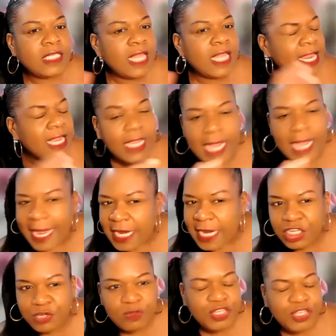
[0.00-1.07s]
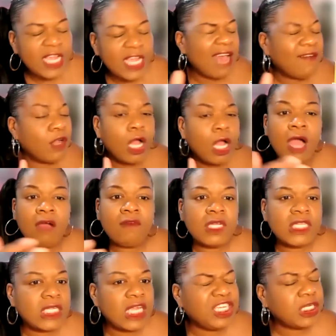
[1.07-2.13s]
engage with Jess, have a
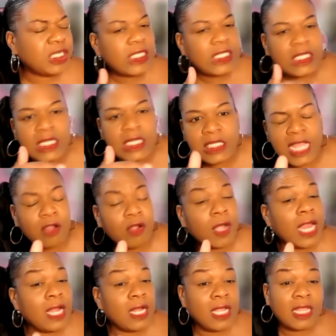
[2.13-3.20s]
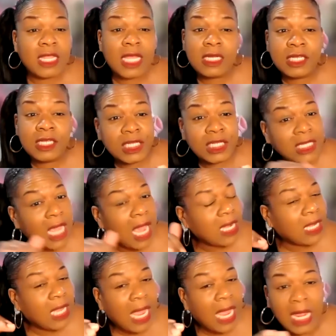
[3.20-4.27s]
conversation, to sit down, or anything to just kind
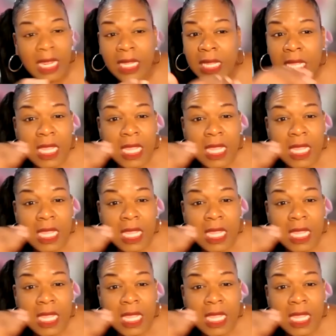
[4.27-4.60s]
of like